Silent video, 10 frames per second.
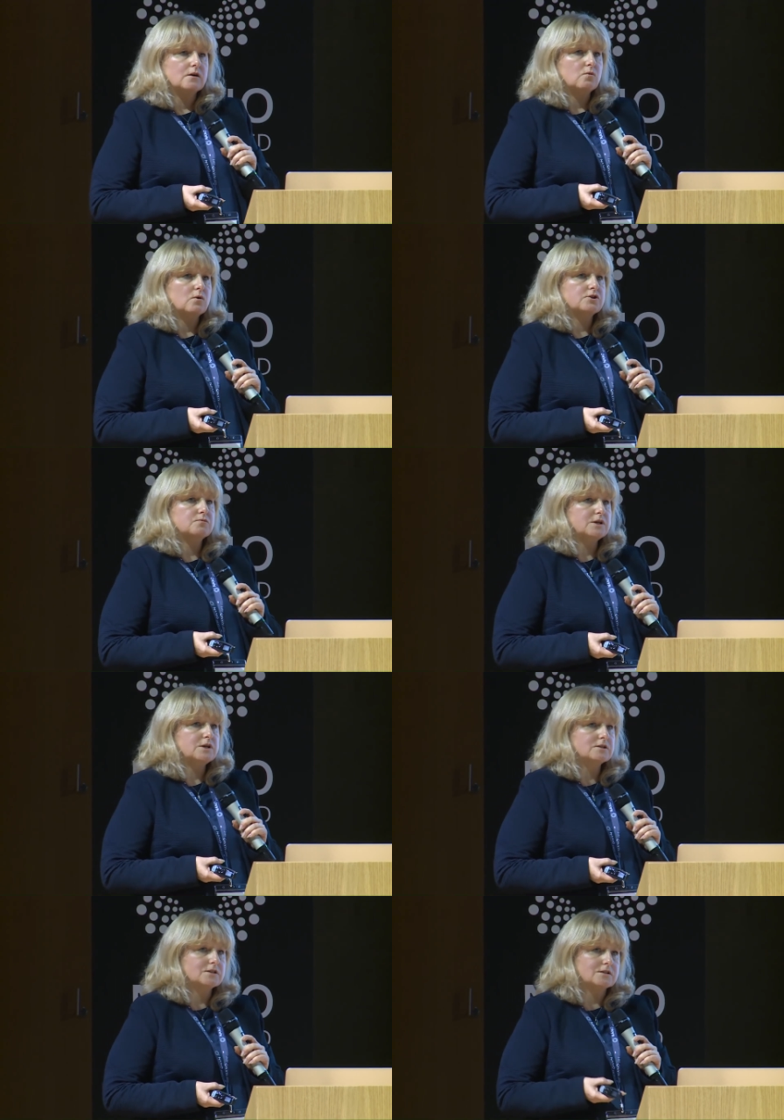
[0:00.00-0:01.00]
what
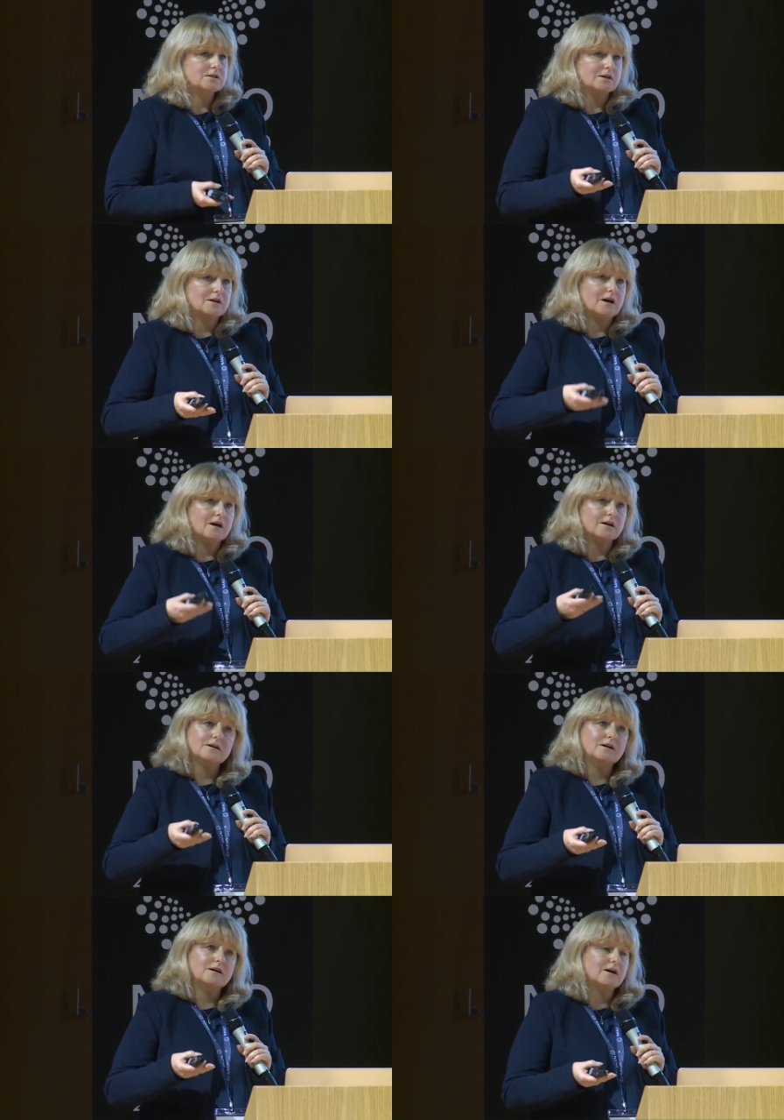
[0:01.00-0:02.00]
means uh,
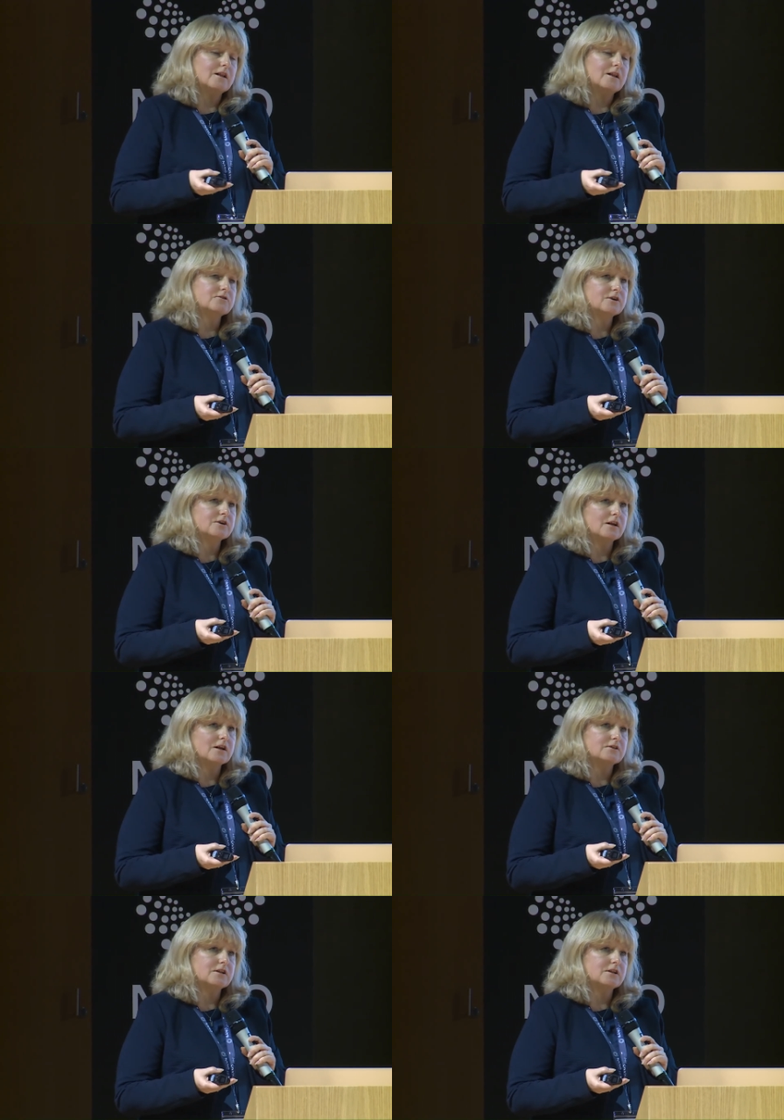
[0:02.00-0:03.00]
higher uh, electrical
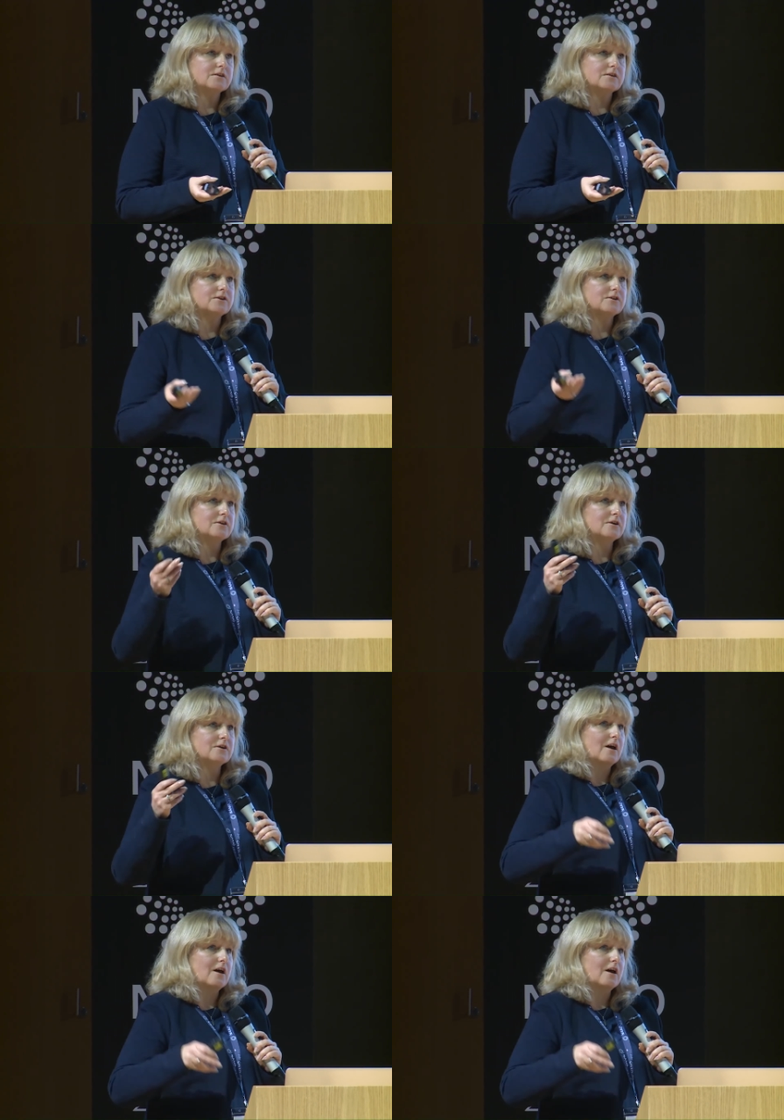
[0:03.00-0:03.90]
conductivity